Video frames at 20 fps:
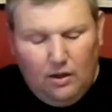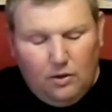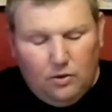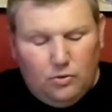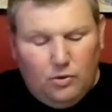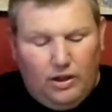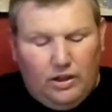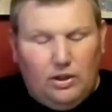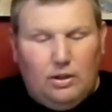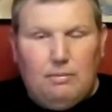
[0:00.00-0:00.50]

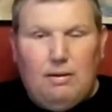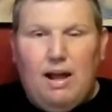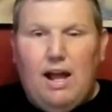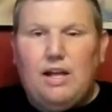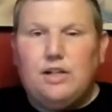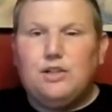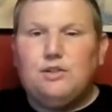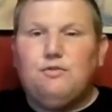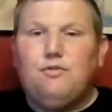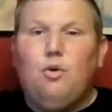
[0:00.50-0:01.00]
Great little
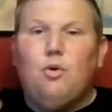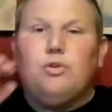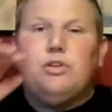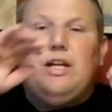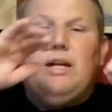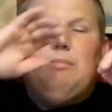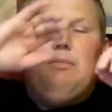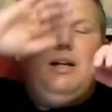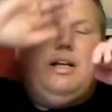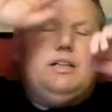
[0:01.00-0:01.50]
match,
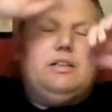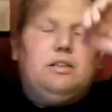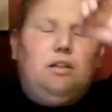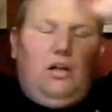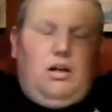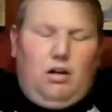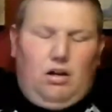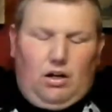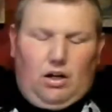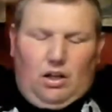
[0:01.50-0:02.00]
14 minutes
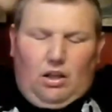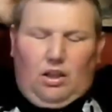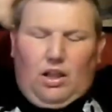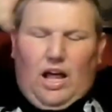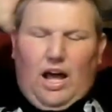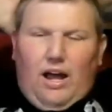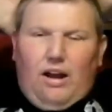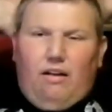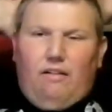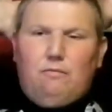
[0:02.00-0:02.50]
long, a
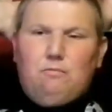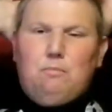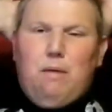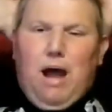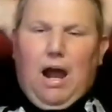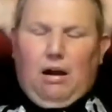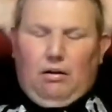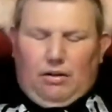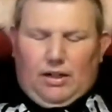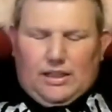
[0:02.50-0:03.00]
lot of
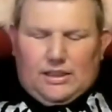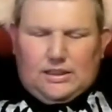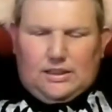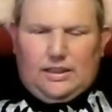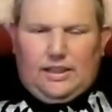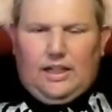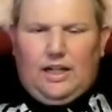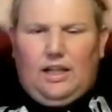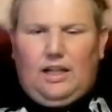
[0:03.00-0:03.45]
mat wrestling.